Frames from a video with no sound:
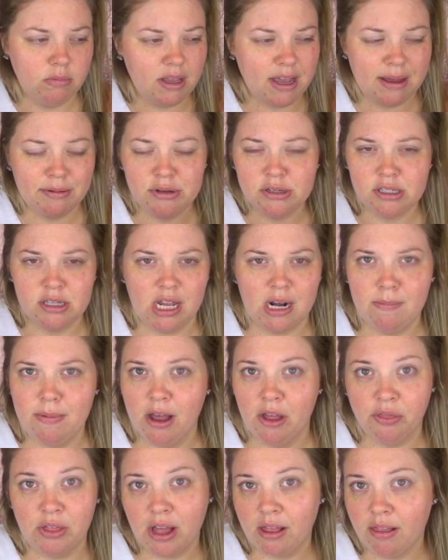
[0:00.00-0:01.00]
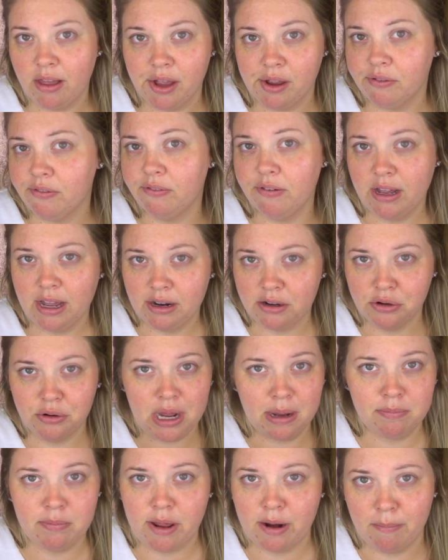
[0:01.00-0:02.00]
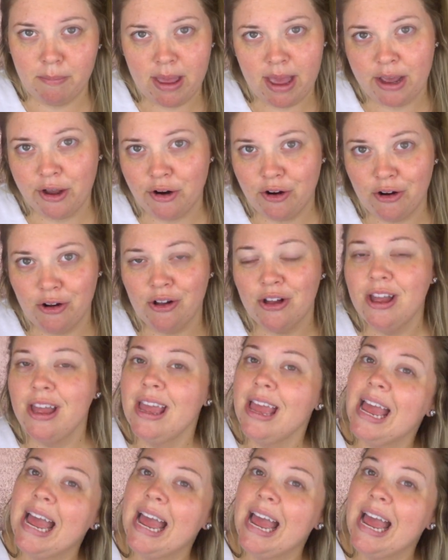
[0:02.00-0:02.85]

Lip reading: I'm just not about that life. I'm not a matte girl.